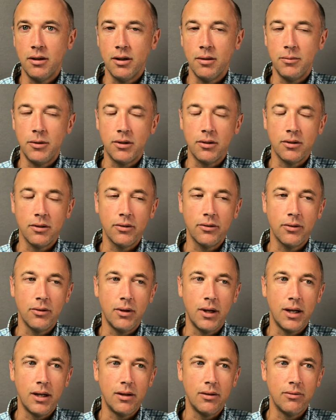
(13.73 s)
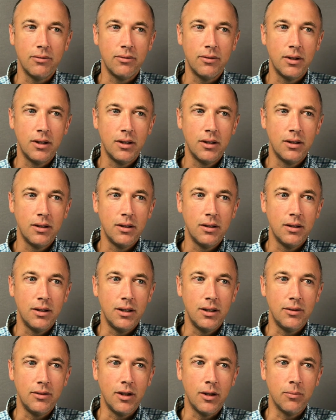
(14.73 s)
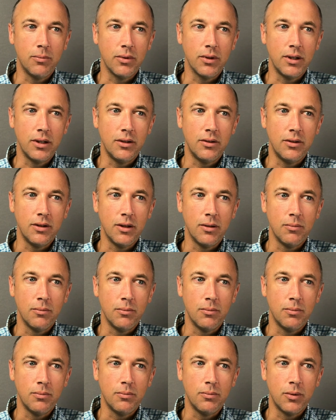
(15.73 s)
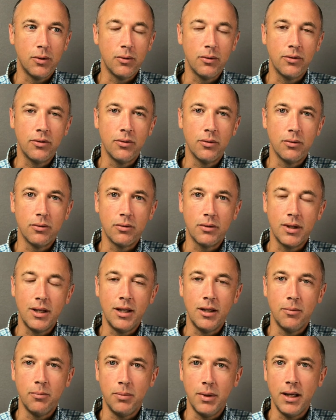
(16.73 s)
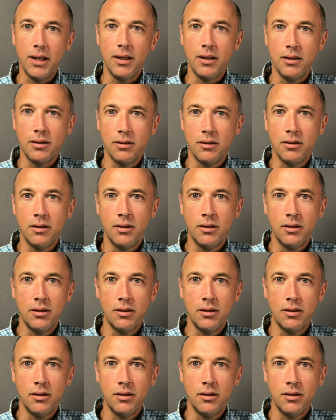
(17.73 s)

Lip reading: You could also have a template personal campaign